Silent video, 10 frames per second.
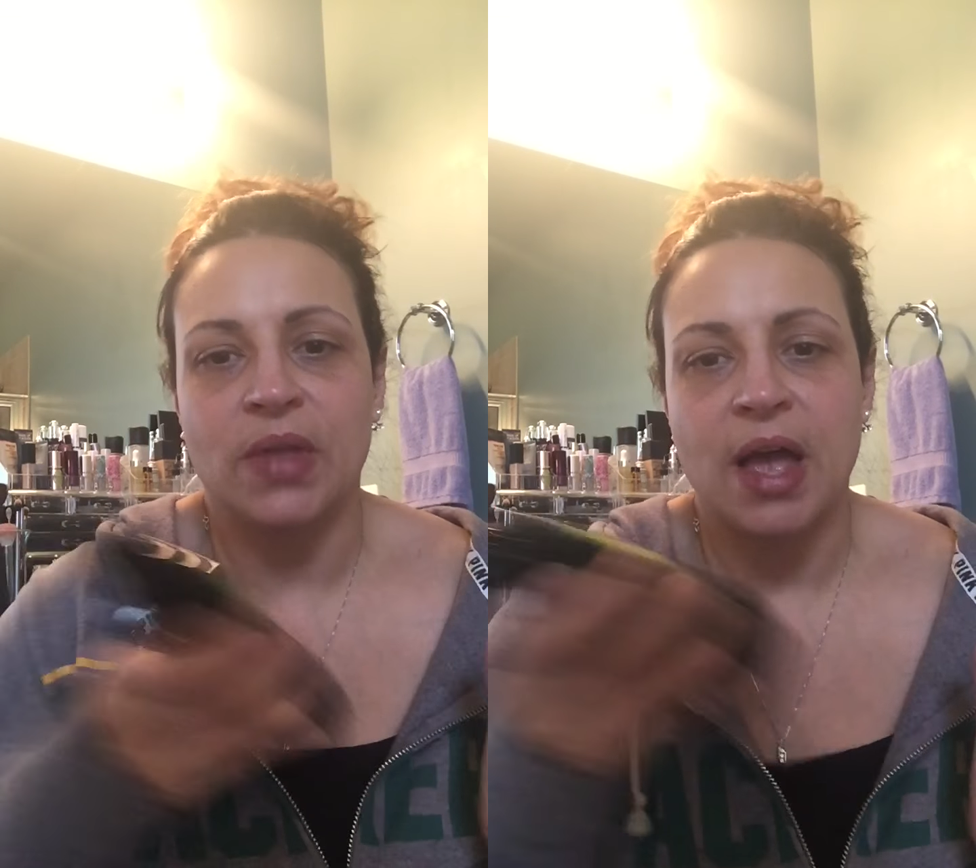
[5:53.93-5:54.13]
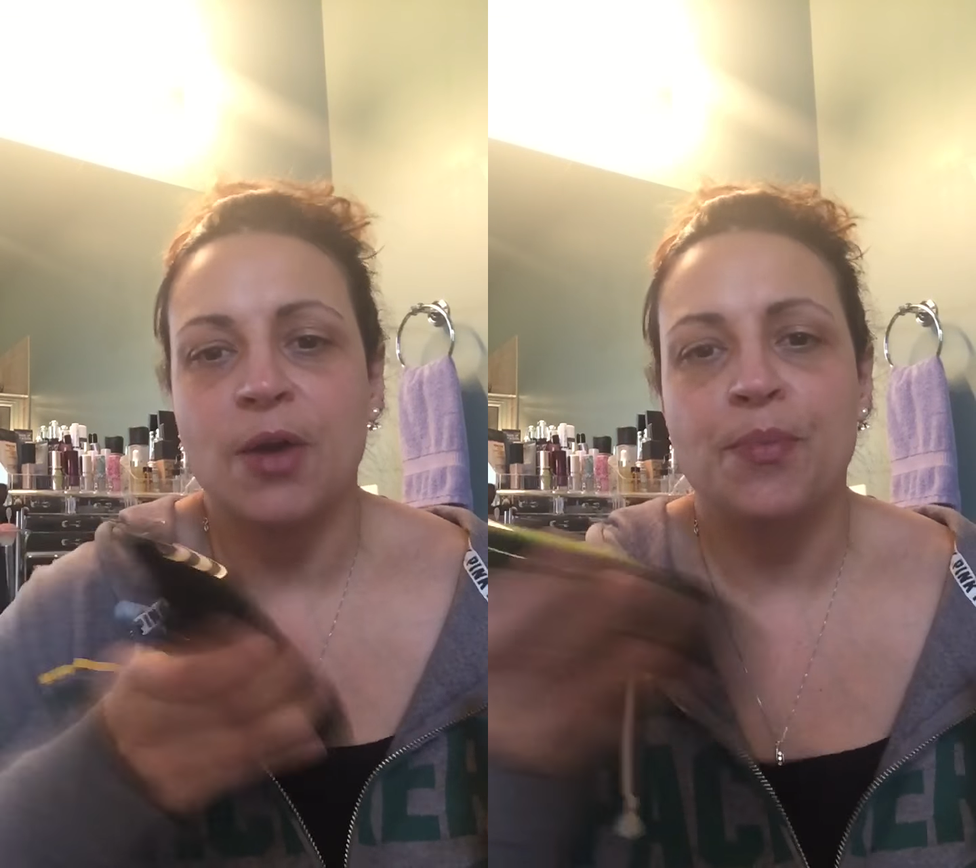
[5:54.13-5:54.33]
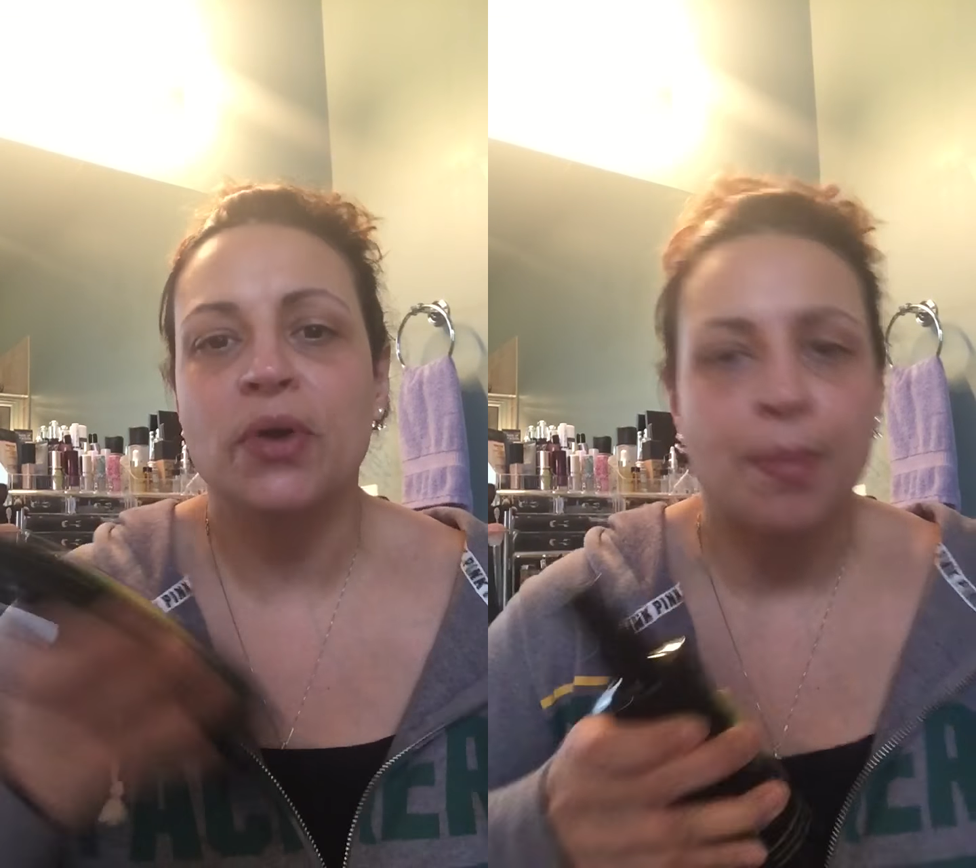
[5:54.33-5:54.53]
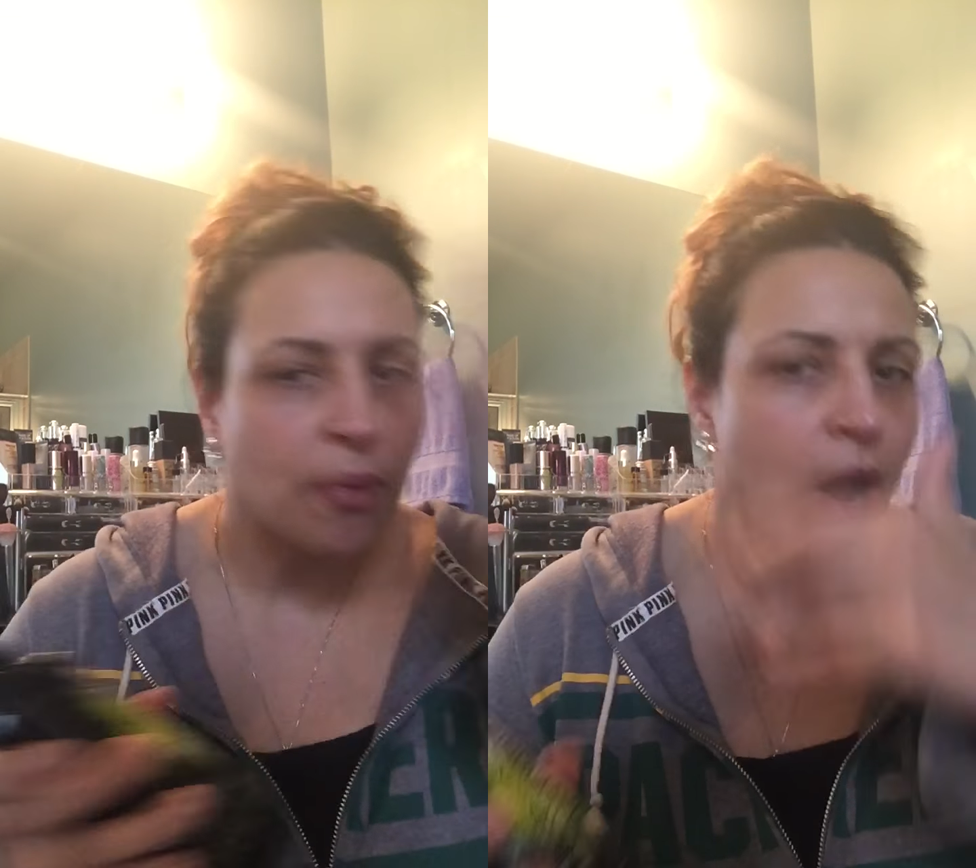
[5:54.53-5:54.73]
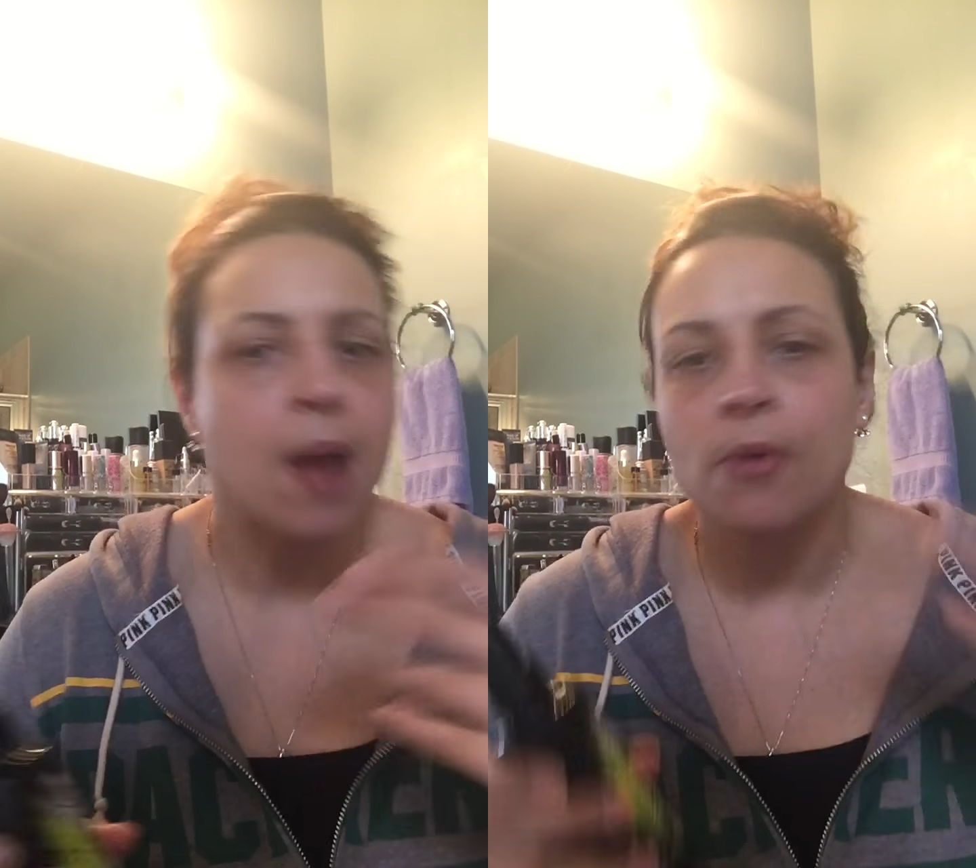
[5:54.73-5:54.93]
I could put a
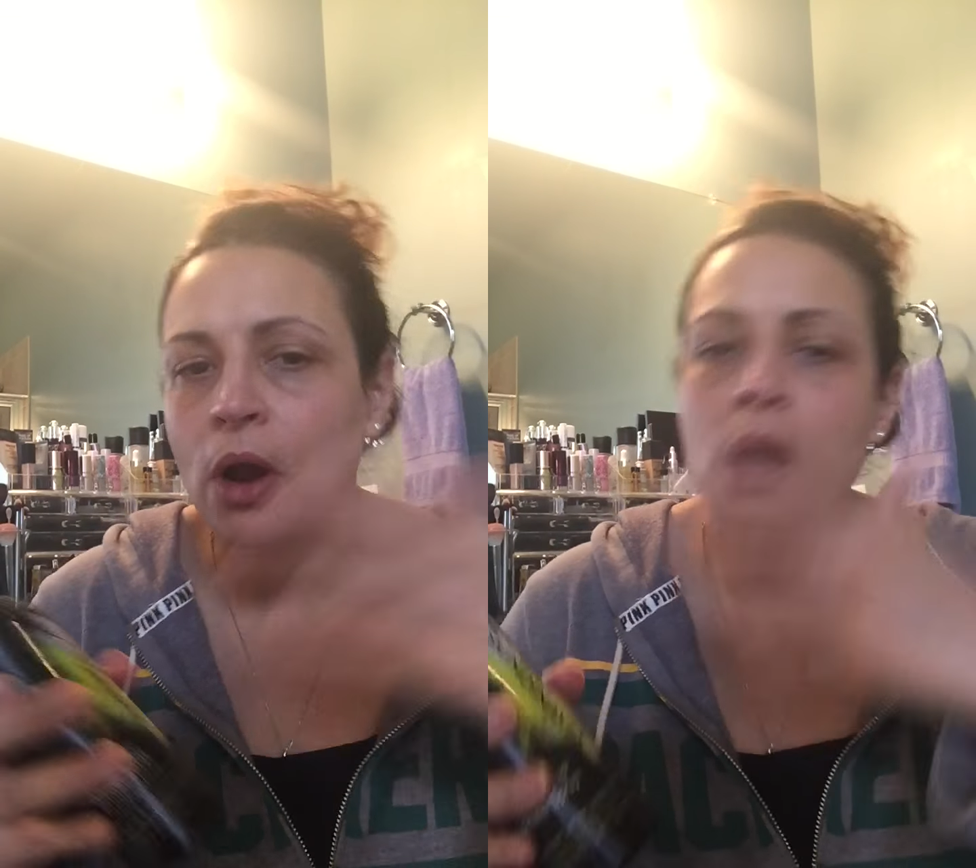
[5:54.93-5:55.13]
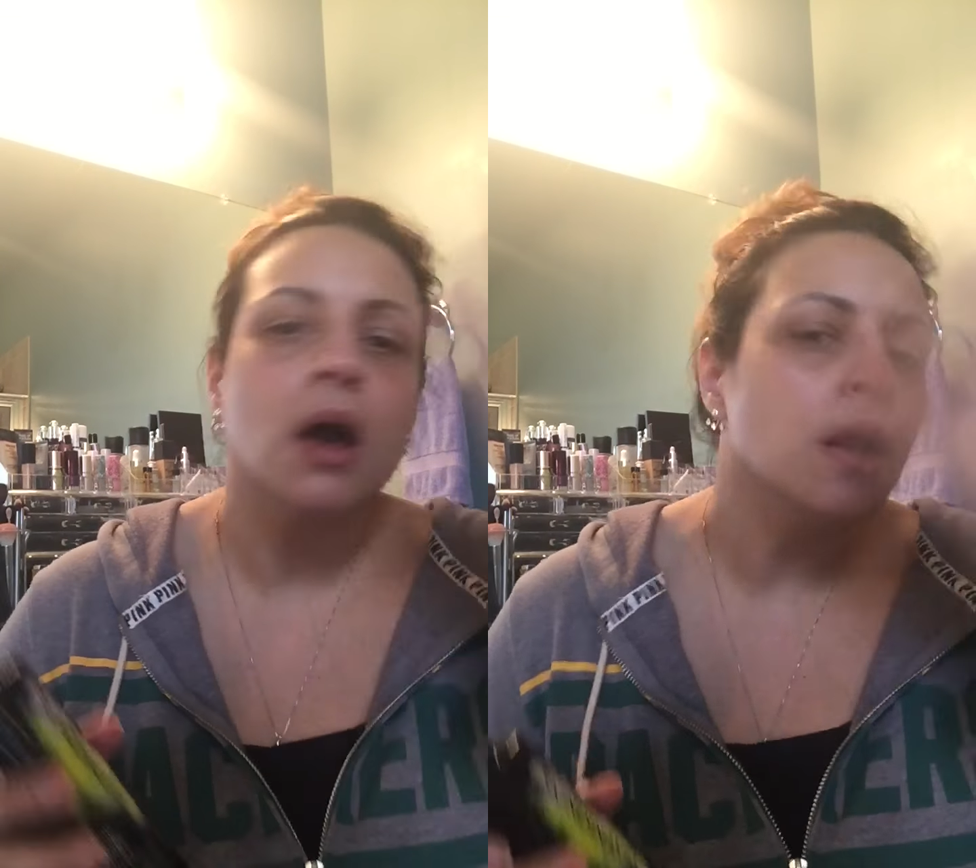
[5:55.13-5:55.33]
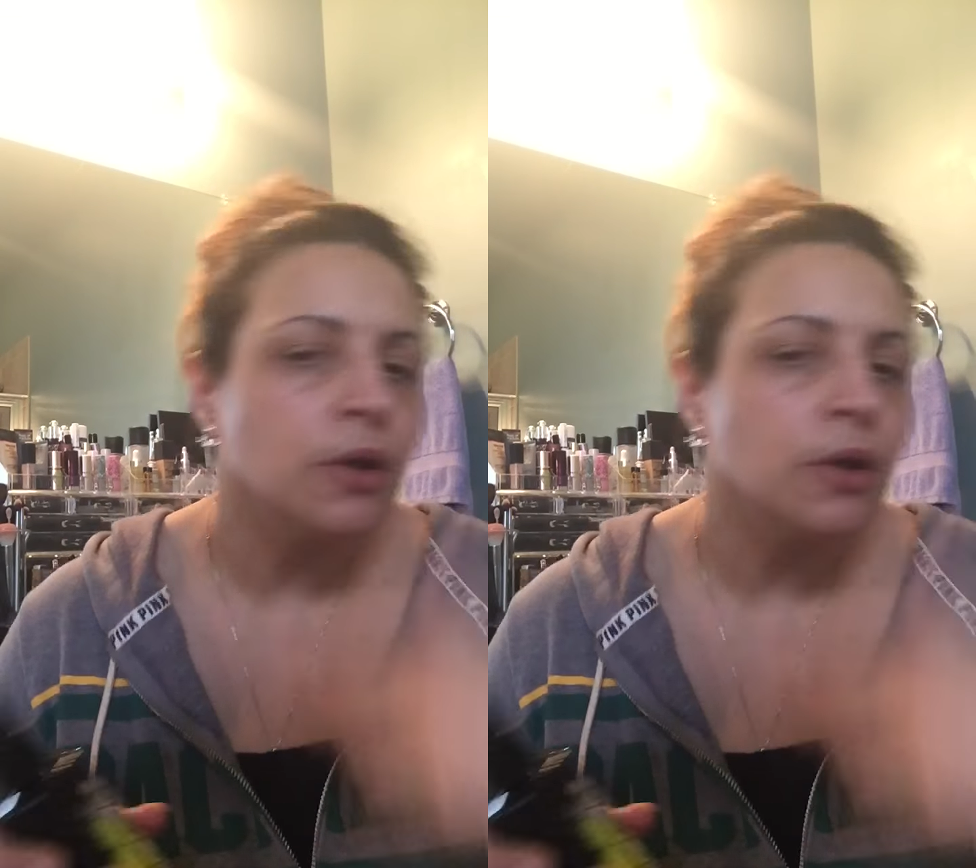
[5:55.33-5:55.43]
primer on.